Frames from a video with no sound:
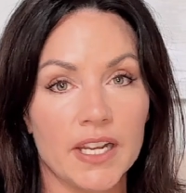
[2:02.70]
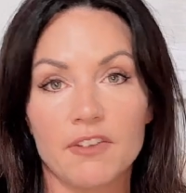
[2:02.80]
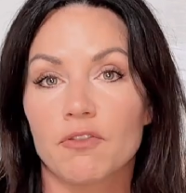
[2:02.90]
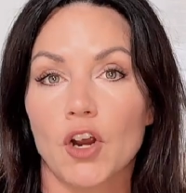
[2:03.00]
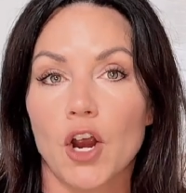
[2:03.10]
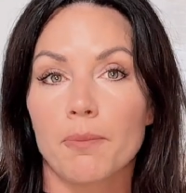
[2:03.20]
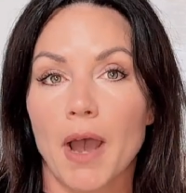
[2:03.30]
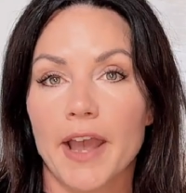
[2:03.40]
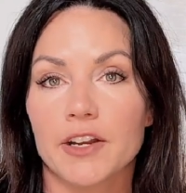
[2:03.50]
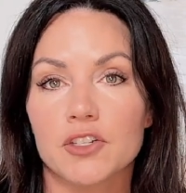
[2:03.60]
in for our
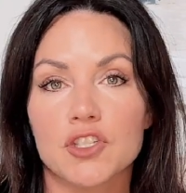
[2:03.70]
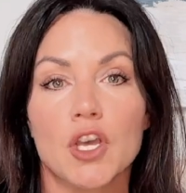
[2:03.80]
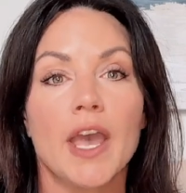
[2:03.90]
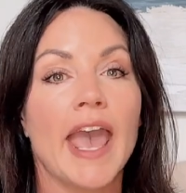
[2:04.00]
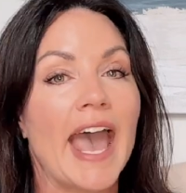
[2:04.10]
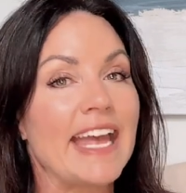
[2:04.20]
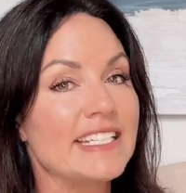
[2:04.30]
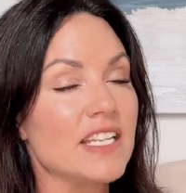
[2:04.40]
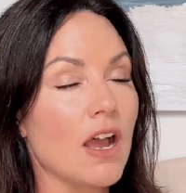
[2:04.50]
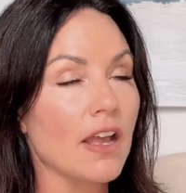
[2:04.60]
buyers, and
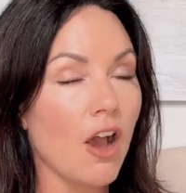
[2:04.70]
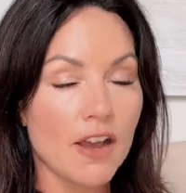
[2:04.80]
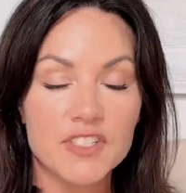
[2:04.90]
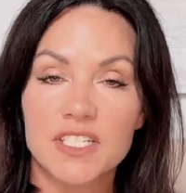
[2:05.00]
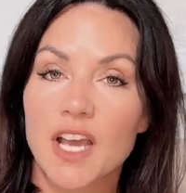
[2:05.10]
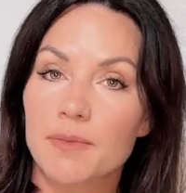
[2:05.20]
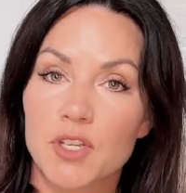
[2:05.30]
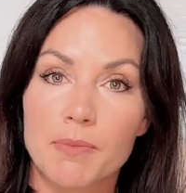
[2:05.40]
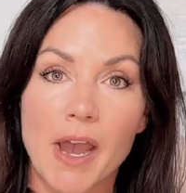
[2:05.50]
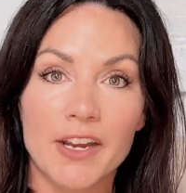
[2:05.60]
oftentimes
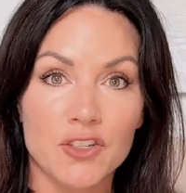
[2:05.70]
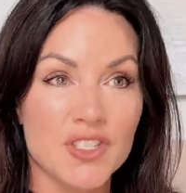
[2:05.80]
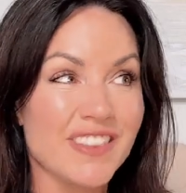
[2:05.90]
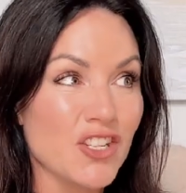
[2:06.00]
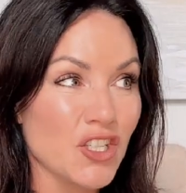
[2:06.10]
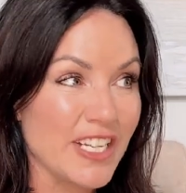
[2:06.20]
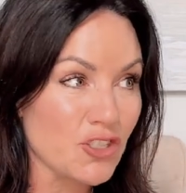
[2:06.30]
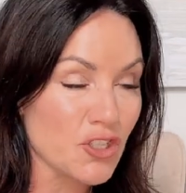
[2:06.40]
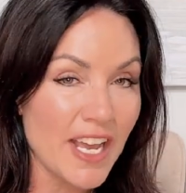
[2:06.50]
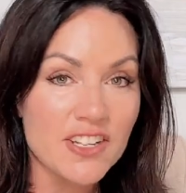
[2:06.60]
our buyers, they're
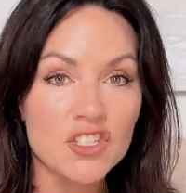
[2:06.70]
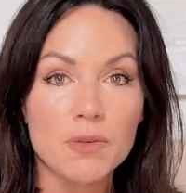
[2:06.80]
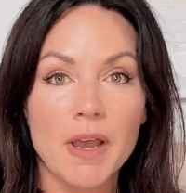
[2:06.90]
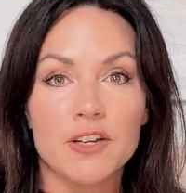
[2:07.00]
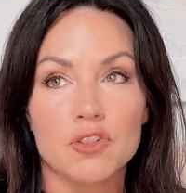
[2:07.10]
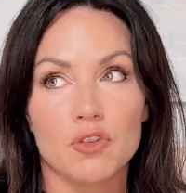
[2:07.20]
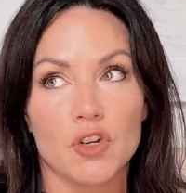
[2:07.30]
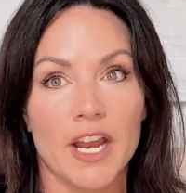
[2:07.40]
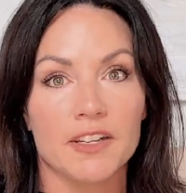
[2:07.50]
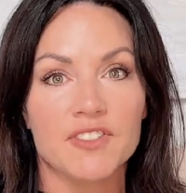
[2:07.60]
international buyers or
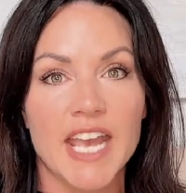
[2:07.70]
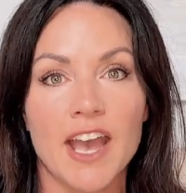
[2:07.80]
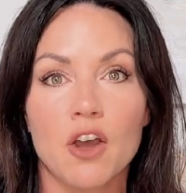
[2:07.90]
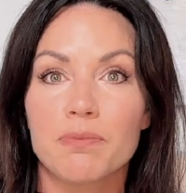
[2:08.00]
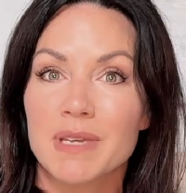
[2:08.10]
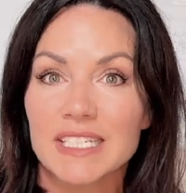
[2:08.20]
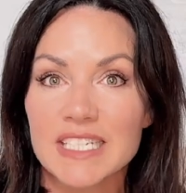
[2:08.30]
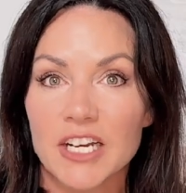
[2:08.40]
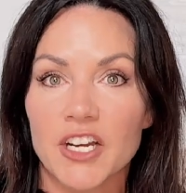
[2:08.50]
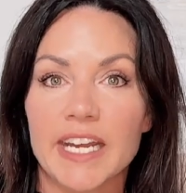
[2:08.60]
they're out of town,
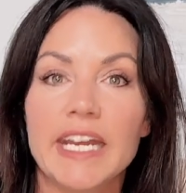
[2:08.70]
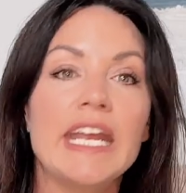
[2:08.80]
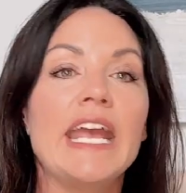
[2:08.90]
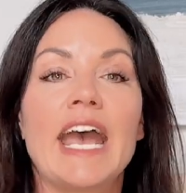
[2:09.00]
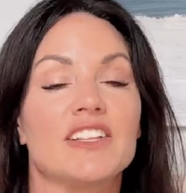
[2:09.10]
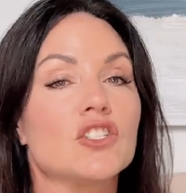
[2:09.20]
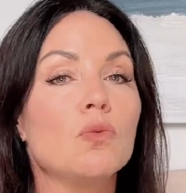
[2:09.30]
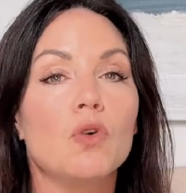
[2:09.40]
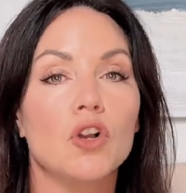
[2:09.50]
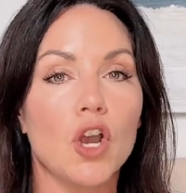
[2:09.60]
military, and so
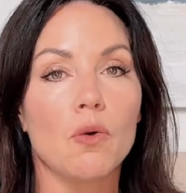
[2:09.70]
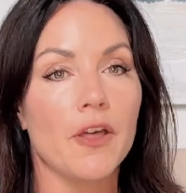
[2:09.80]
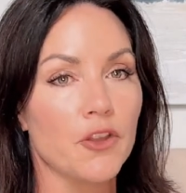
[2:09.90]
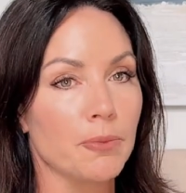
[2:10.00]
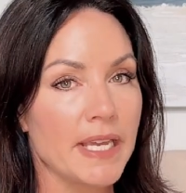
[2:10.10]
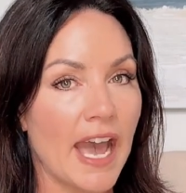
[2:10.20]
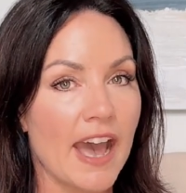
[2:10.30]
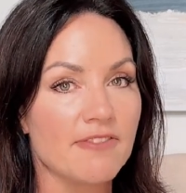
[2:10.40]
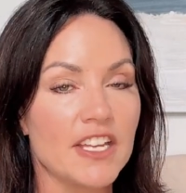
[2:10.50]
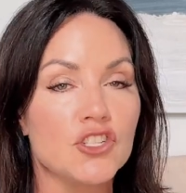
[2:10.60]
we'll go on their
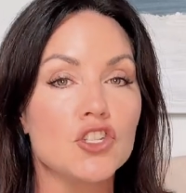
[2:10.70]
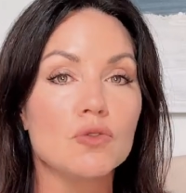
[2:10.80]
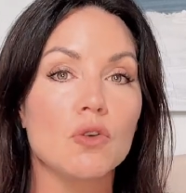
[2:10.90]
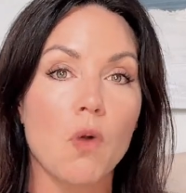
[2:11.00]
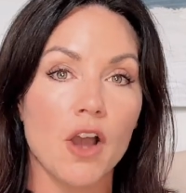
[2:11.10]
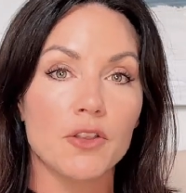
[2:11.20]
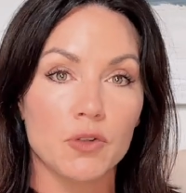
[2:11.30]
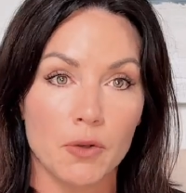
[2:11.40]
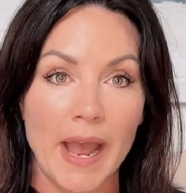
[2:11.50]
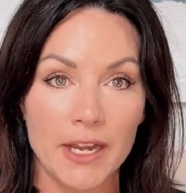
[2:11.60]
behalf and do the
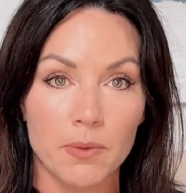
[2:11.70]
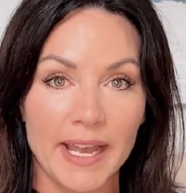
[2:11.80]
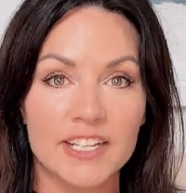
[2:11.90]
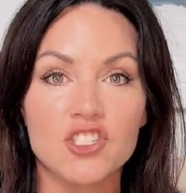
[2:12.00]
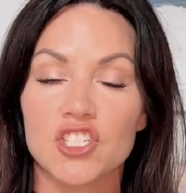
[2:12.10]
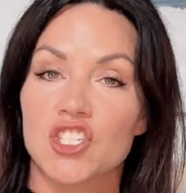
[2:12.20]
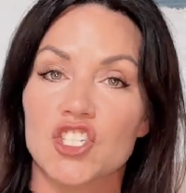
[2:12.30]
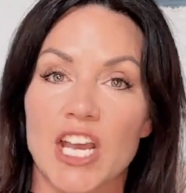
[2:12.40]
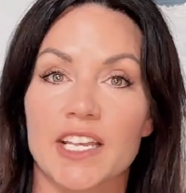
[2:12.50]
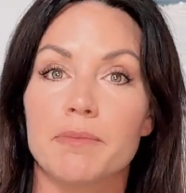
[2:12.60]
walkthrough anyway, just to
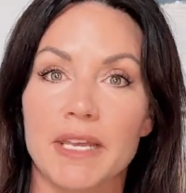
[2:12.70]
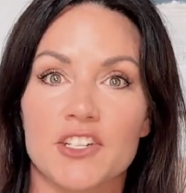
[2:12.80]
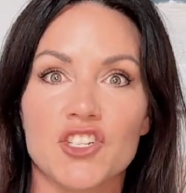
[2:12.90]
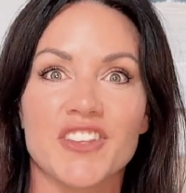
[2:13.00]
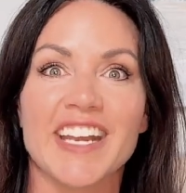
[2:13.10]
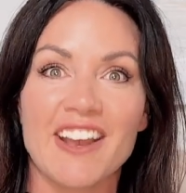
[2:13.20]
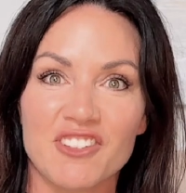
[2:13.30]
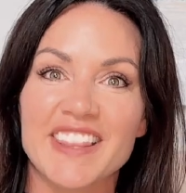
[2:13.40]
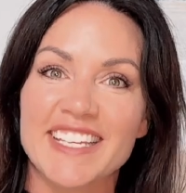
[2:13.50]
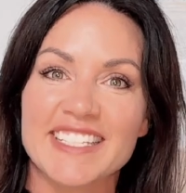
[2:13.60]
check and make sure that
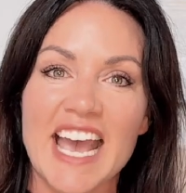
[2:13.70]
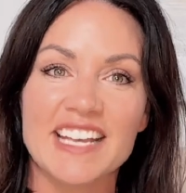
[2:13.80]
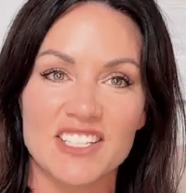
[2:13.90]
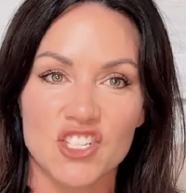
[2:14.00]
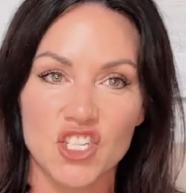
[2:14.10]
everything's as it